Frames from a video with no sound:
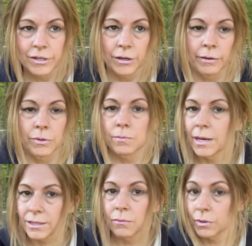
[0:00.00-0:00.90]
To It was
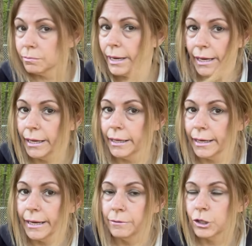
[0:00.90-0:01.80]
messing with my head. I
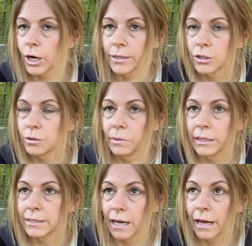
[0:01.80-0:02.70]
had tried too
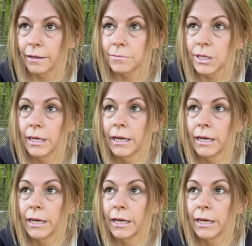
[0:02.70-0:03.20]
many times